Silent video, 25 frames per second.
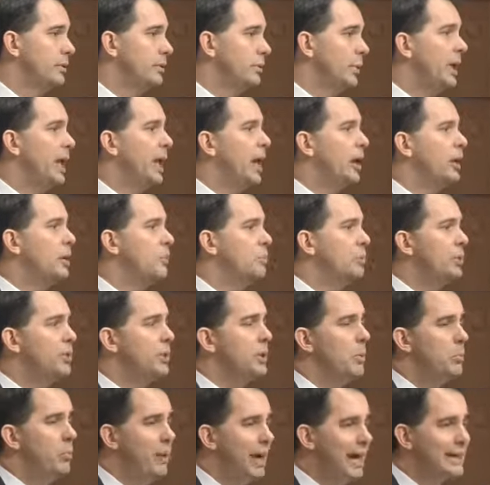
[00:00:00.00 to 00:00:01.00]
We now can put
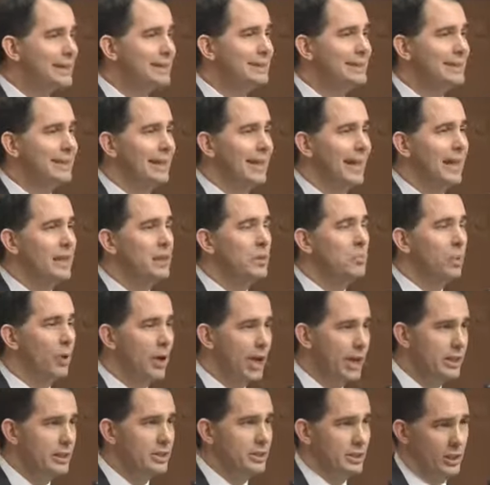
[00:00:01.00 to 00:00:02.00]
the best and the
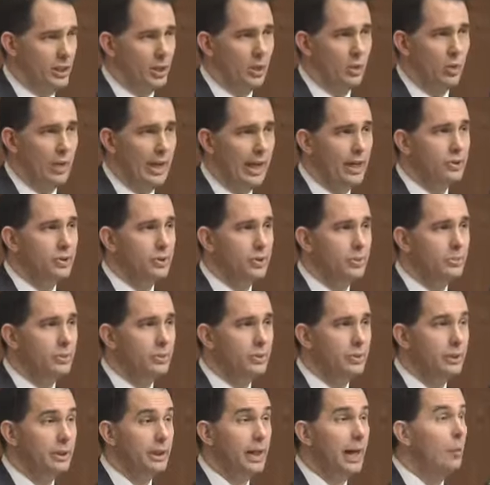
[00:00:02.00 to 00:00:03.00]
brightest in our
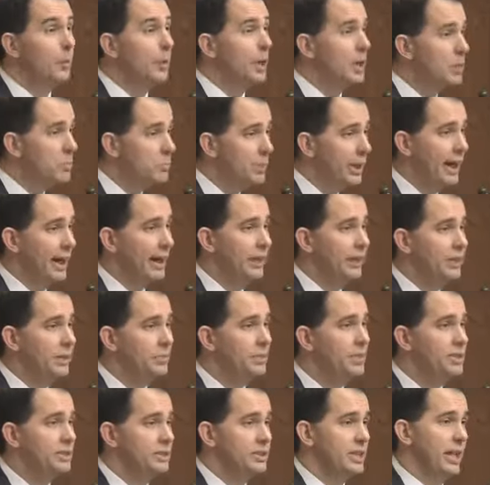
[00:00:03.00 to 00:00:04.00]
classrooms, and we can pay
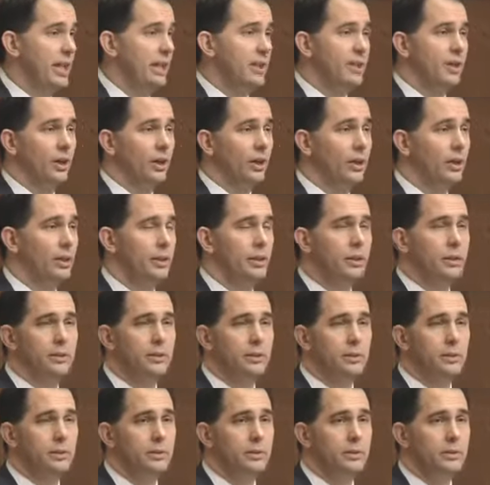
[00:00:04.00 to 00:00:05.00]
them to stay there.
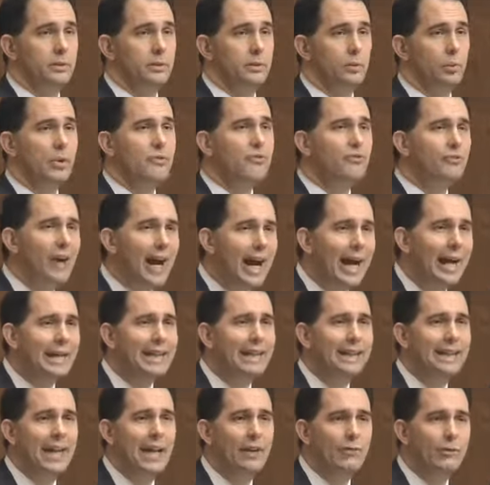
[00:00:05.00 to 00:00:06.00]
We
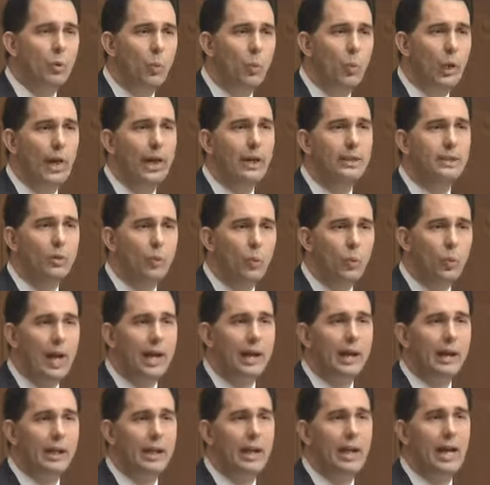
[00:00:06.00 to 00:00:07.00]
finally have a way to
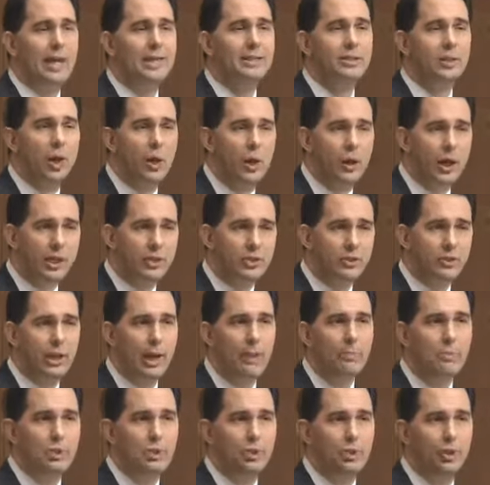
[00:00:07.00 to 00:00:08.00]
recognize our
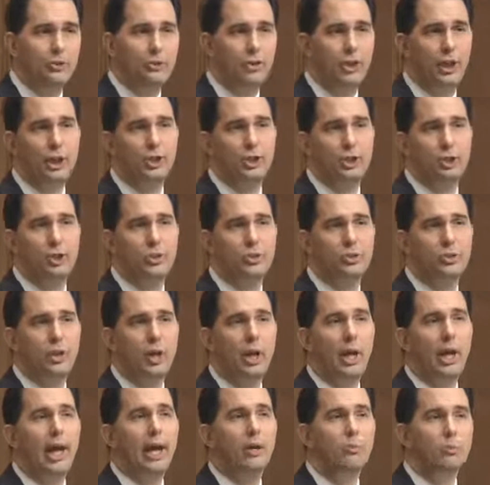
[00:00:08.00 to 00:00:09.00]
exceptional teachers
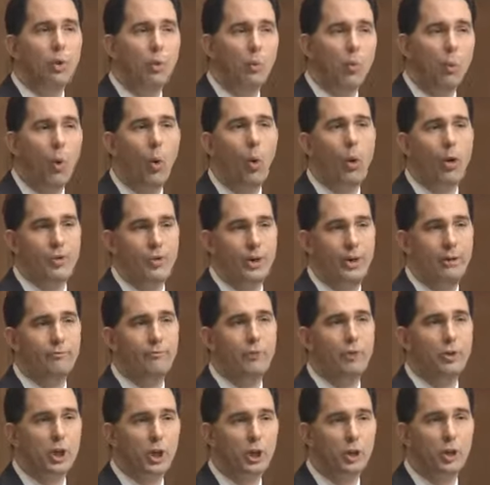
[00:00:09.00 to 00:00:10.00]
and reward them
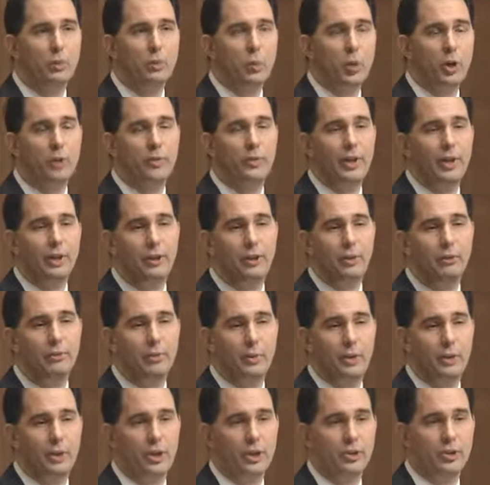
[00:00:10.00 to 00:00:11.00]
for the good work they do
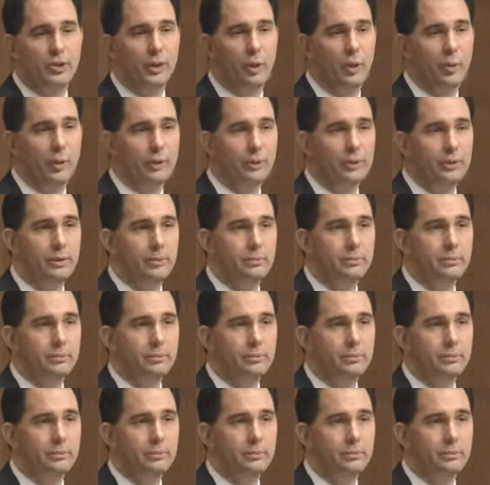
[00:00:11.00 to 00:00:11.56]
with our children.